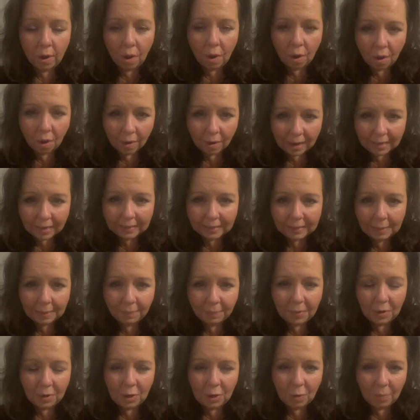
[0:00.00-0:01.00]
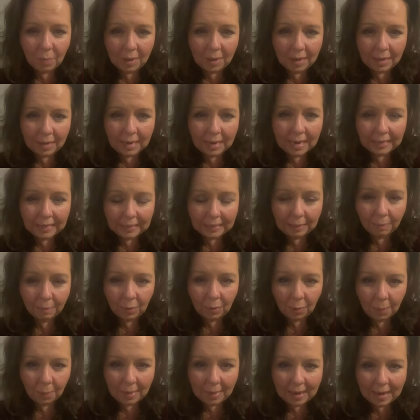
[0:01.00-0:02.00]
on all get of something you've been
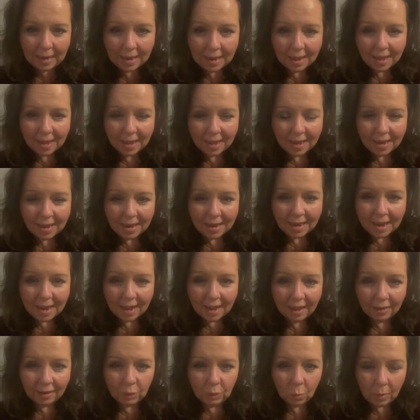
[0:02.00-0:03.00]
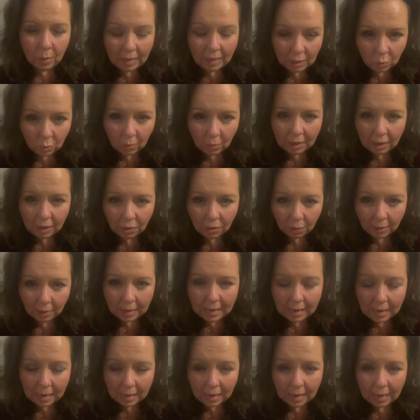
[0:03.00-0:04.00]
kissing blow me. Now
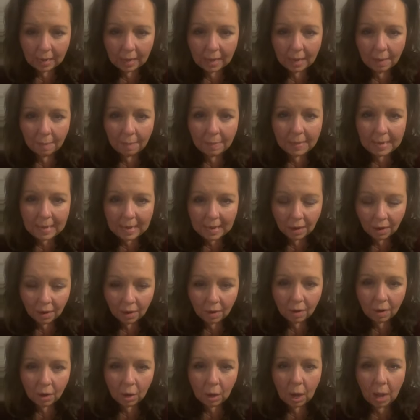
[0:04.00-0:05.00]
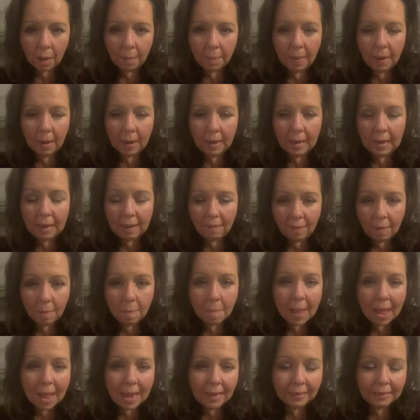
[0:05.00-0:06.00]
2023 M year, God by
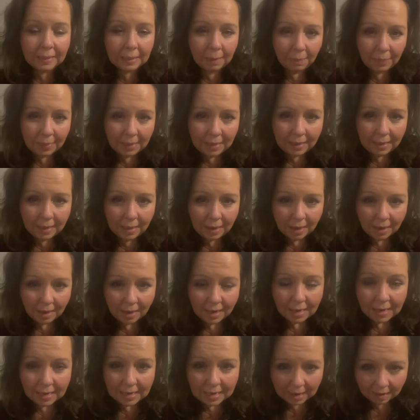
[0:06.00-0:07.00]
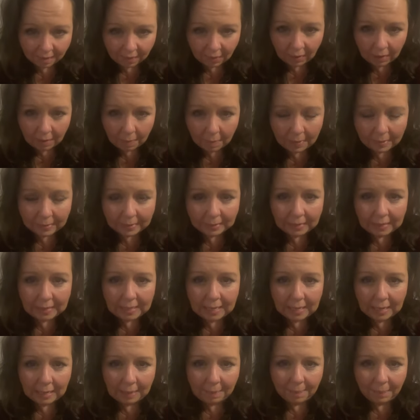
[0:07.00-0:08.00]
giving back something devil had been
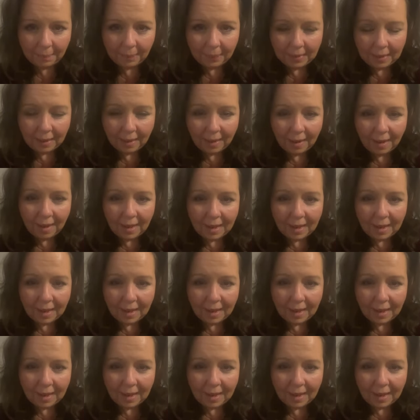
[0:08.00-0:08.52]
stealing.